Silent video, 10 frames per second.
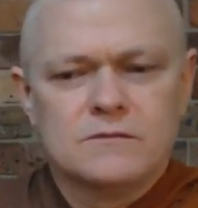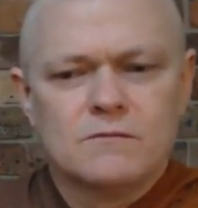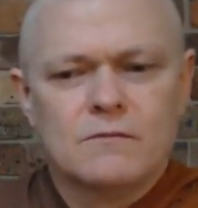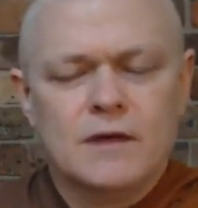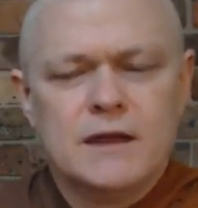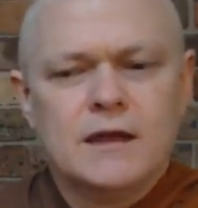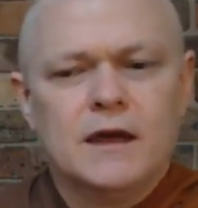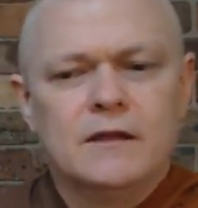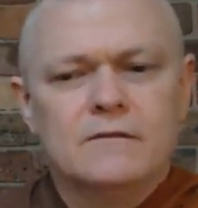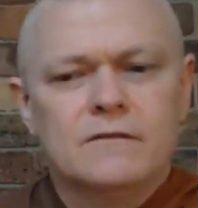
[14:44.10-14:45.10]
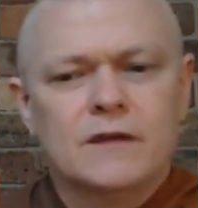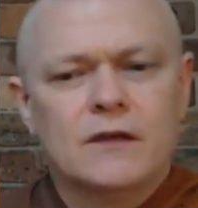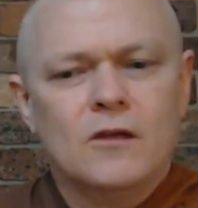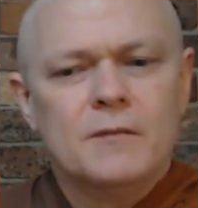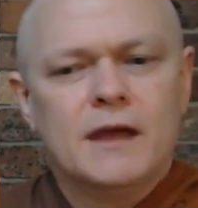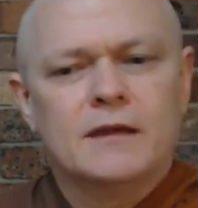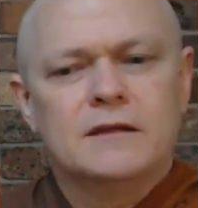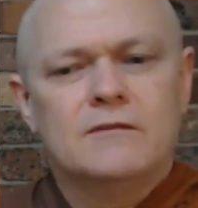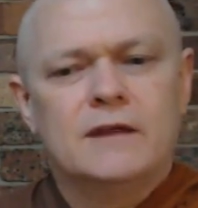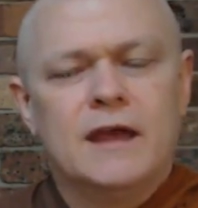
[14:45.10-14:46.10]
any kind of economic
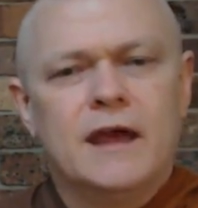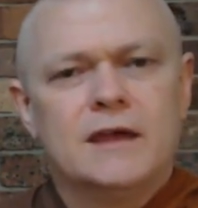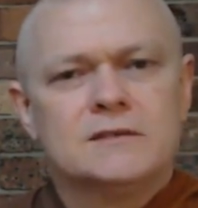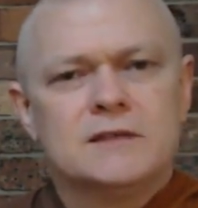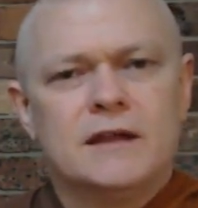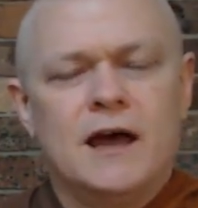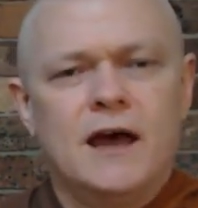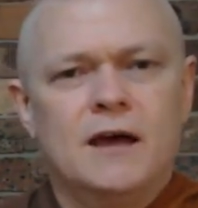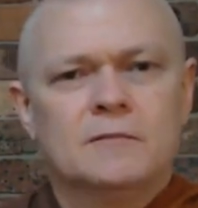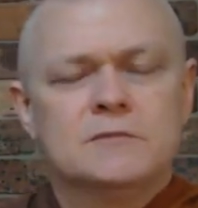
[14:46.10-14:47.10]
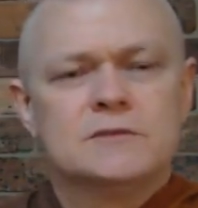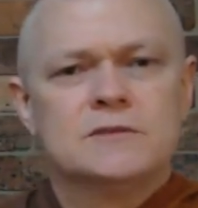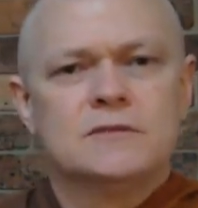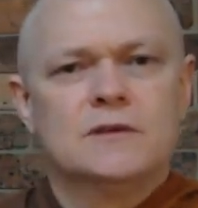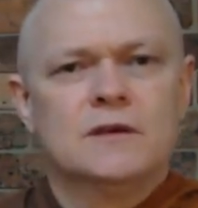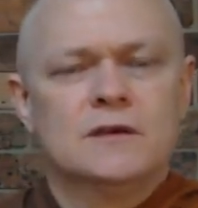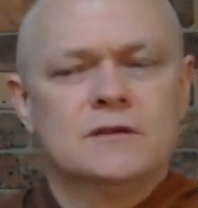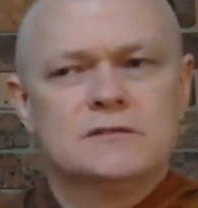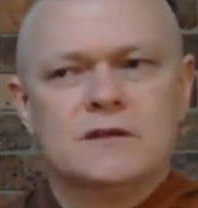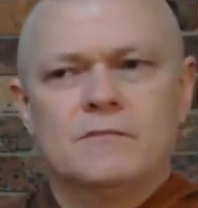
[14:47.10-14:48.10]
activity has that harms
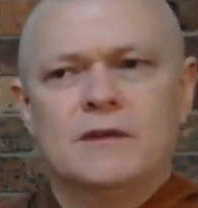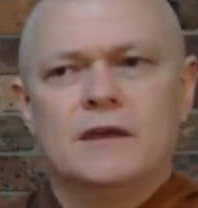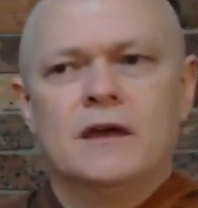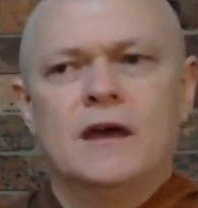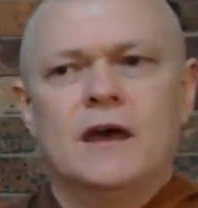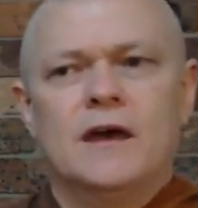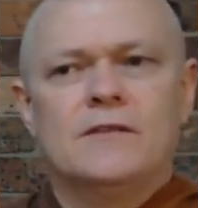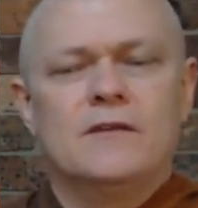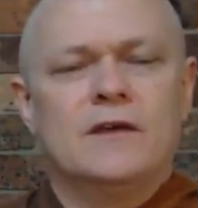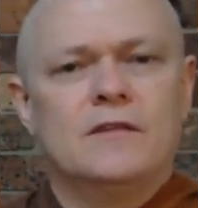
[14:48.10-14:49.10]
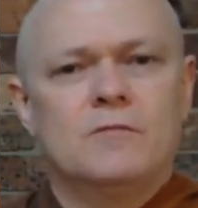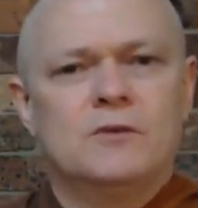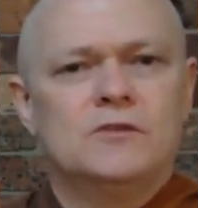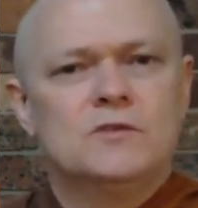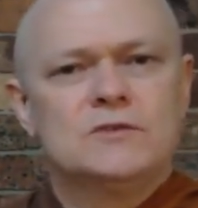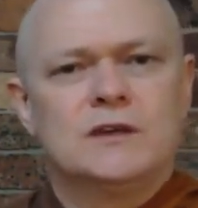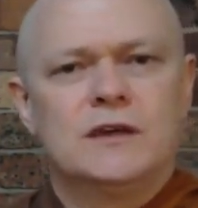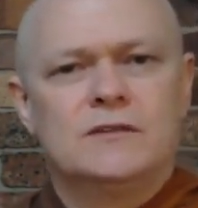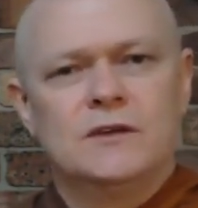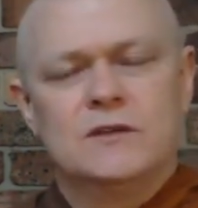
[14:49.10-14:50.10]
something other than the producer
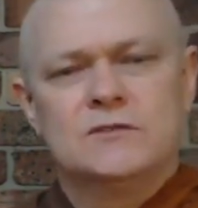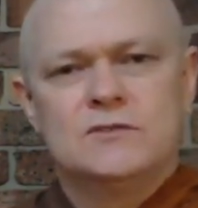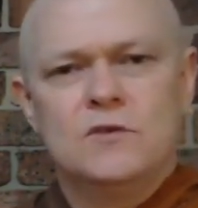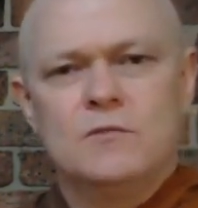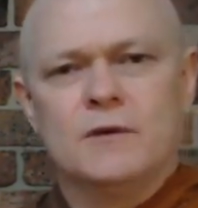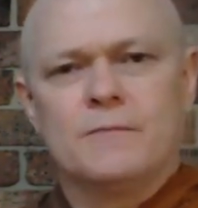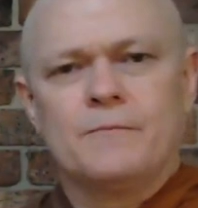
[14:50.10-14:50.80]
and the consumer.